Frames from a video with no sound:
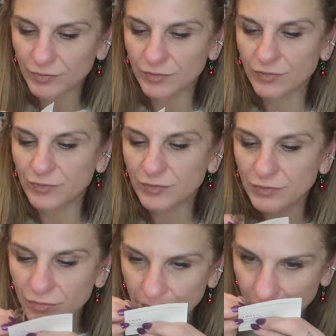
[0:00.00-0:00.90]

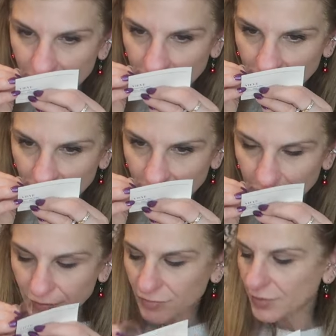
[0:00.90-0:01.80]
I
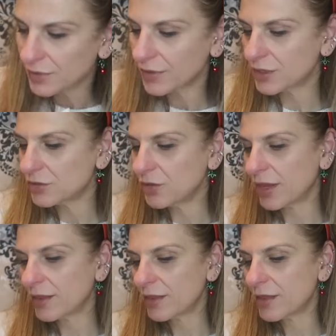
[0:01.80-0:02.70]
do
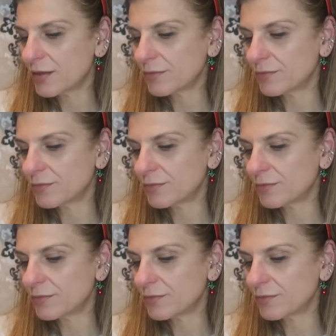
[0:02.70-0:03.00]
like that.